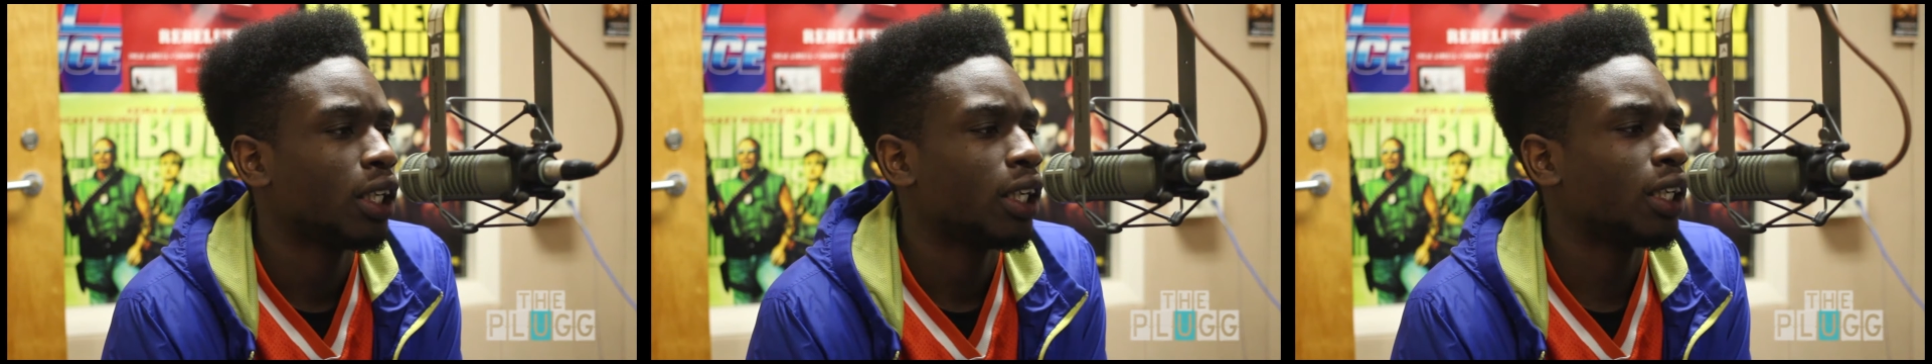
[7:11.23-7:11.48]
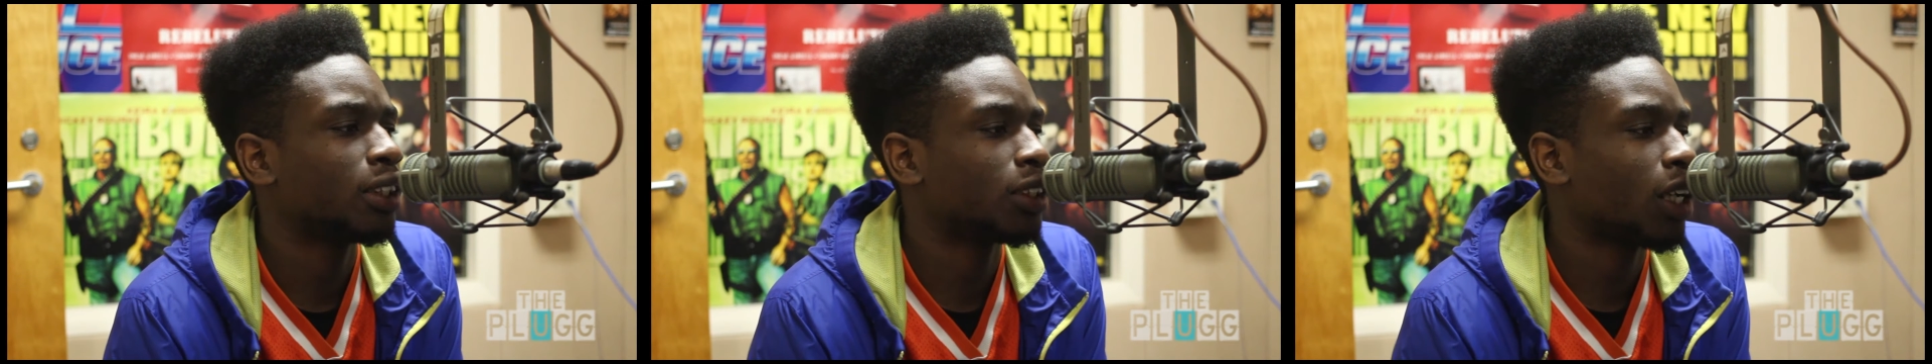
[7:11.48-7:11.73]

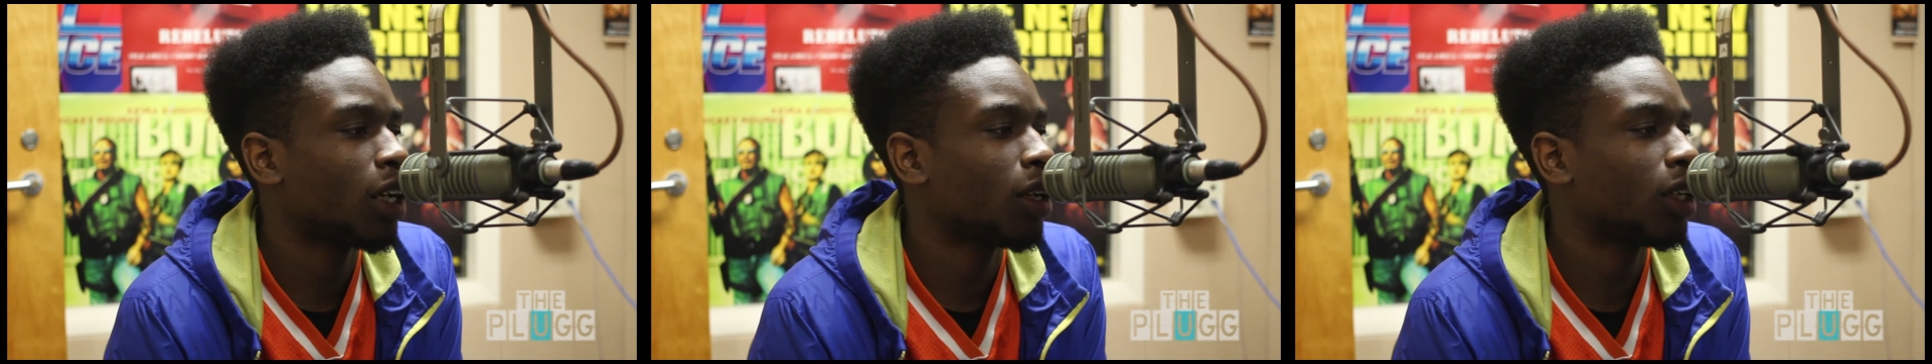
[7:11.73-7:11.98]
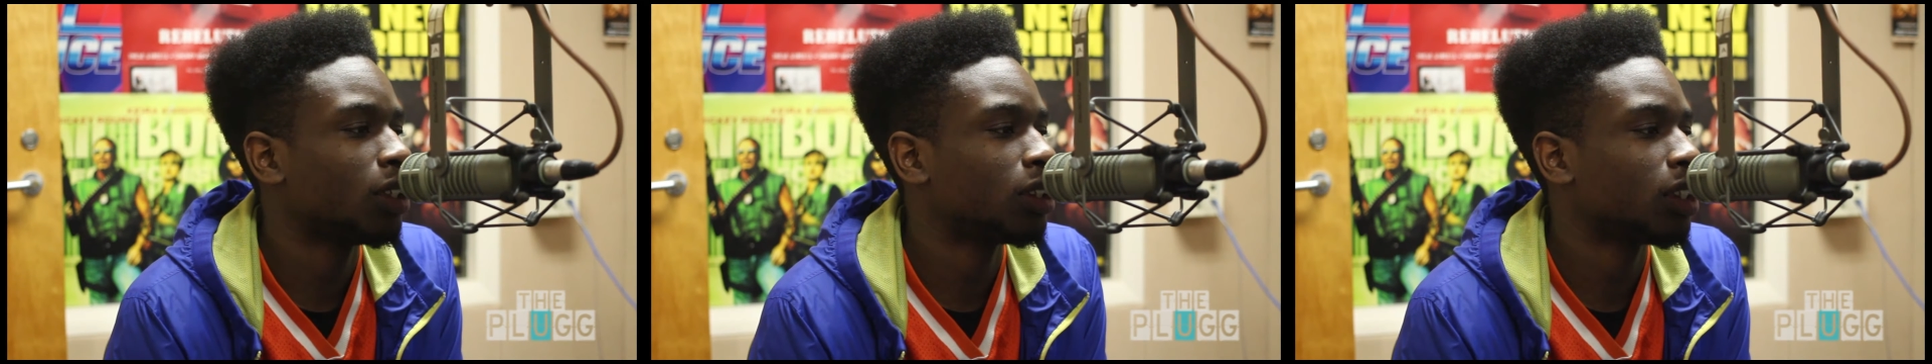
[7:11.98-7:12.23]

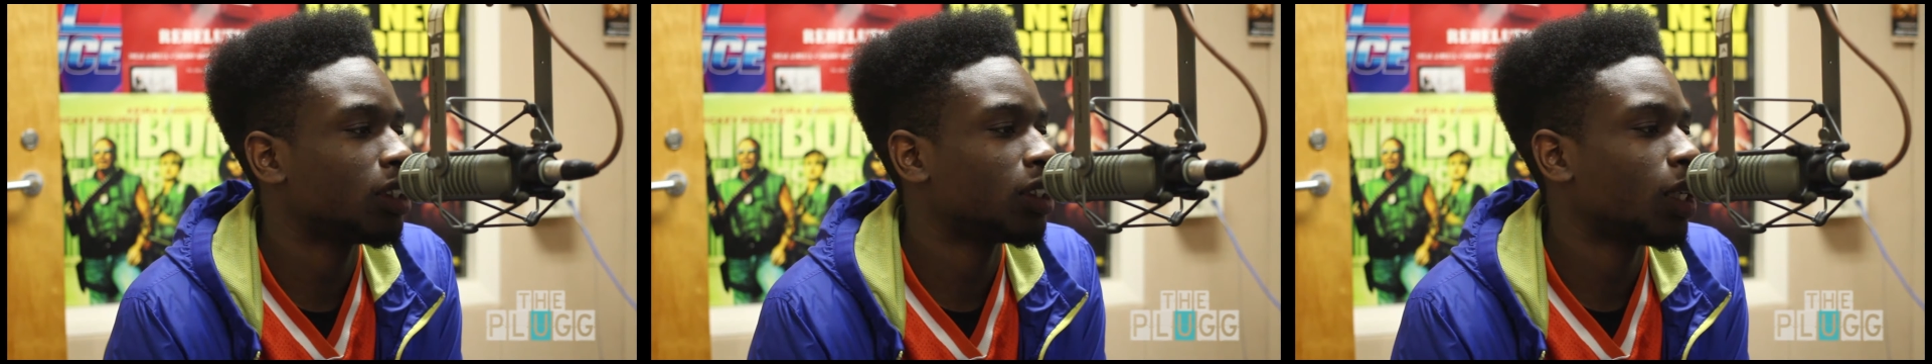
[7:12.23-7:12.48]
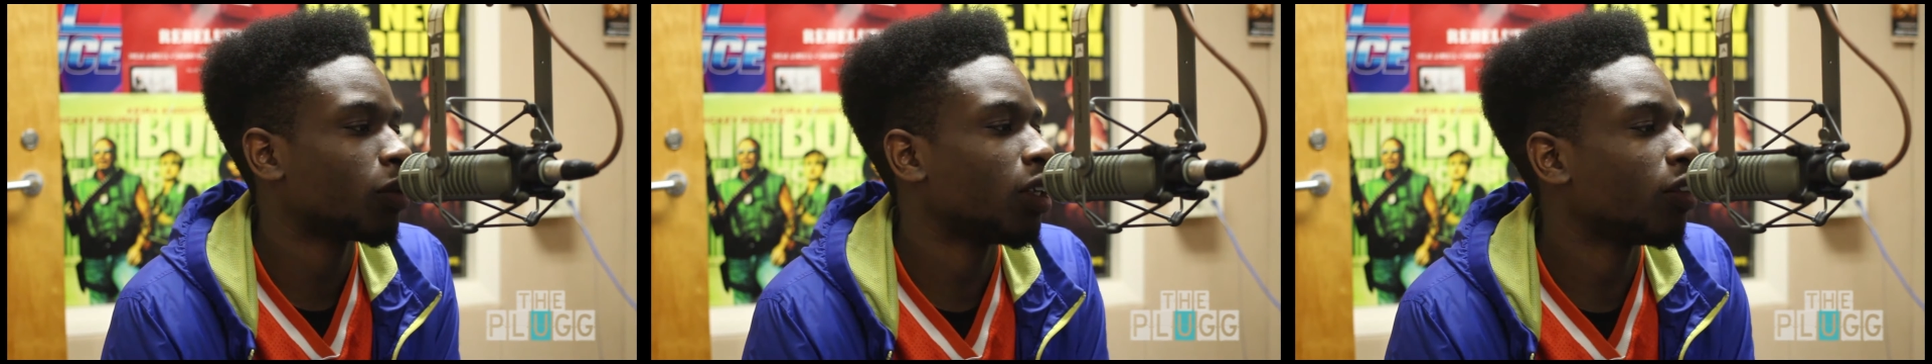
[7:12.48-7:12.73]
It's just
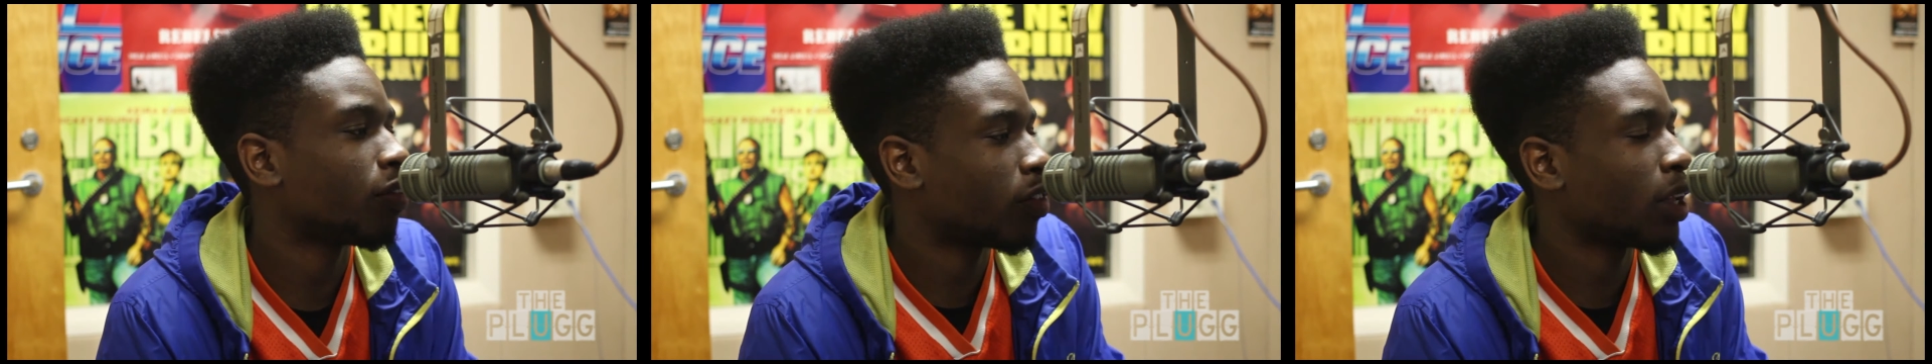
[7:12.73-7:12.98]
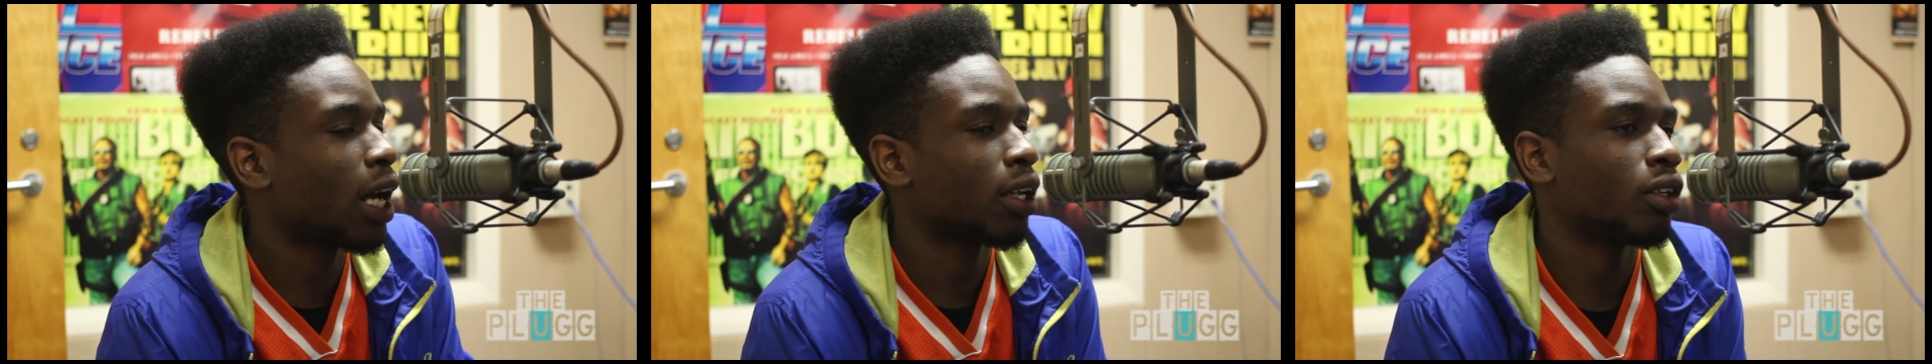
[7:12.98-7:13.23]
something for
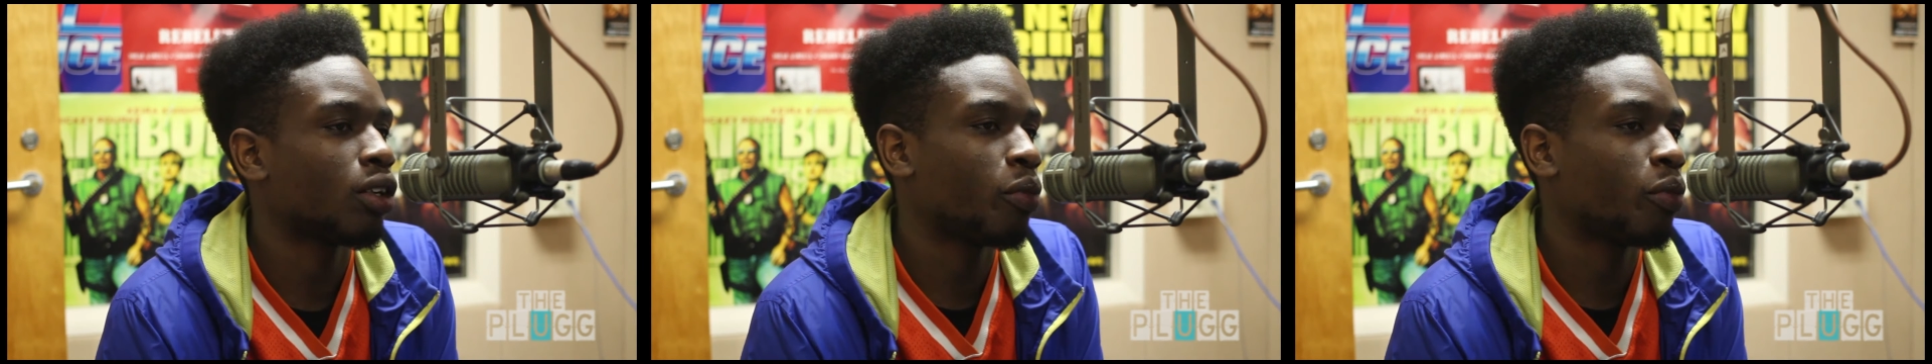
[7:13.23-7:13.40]
like